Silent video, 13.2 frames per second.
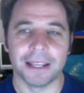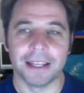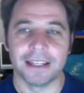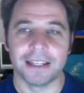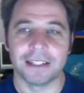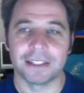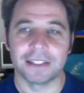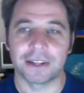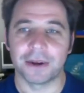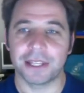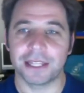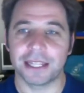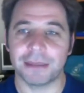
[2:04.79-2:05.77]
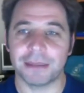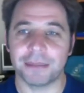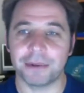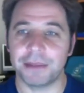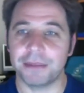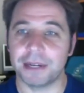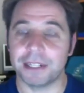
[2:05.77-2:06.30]
So I think that pretty
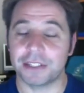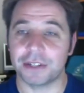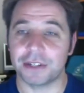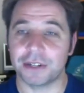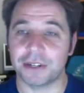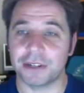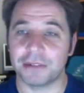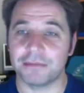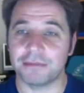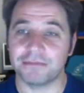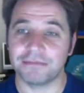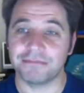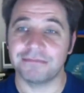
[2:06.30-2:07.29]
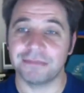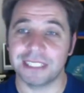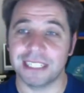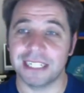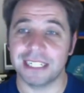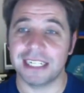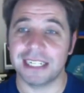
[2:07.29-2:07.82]
much,
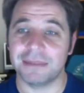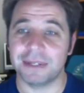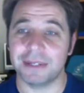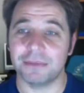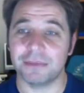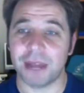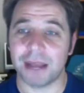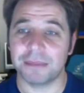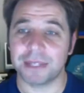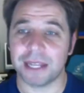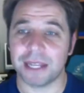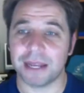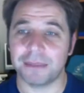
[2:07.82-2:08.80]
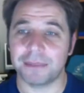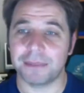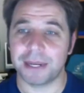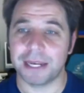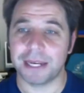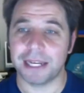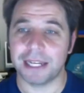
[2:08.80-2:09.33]
it wraps up
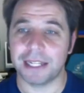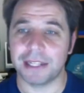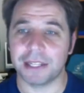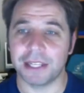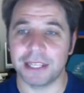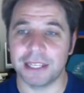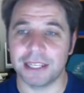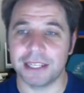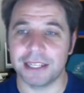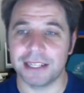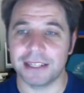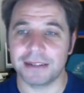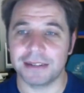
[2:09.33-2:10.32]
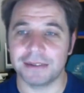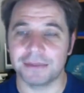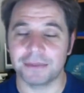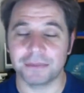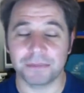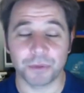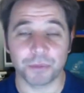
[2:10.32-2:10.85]
the
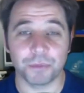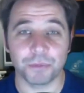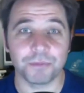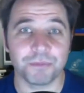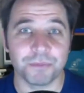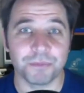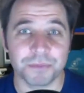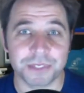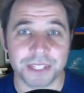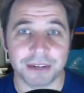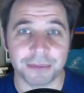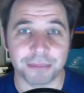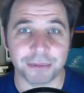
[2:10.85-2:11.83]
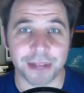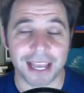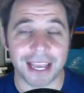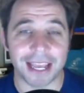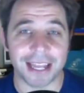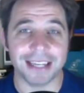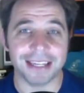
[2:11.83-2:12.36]
secret
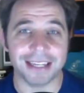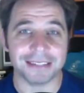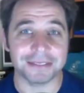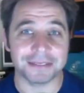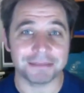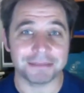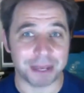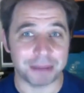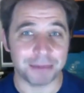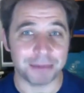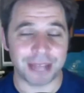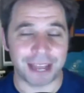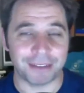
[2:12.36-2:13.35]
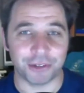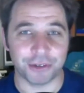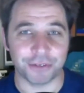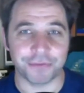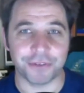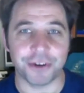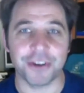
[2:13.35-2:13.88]
plan. People have a
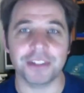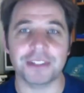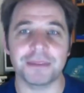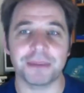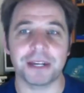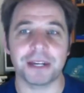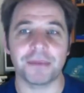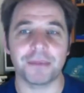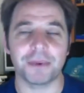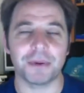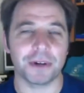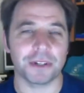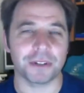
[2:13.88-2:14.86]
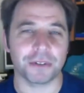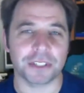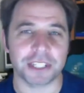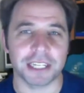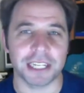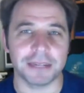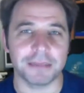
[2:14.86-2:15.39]
look first, but we want to talk
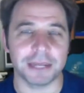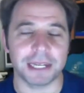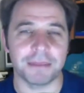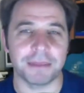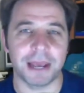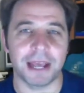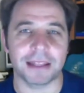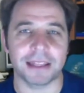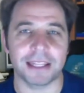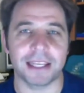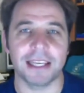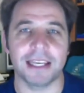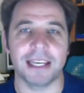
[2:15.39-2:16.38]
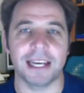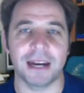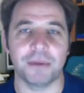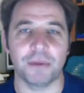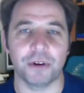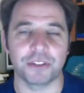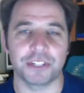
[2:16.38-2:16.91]
just a little bit about the
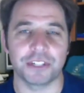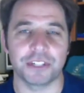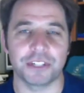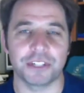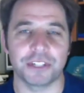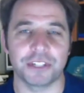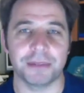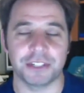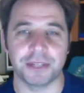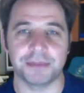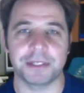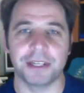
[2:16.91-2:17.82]
World Championships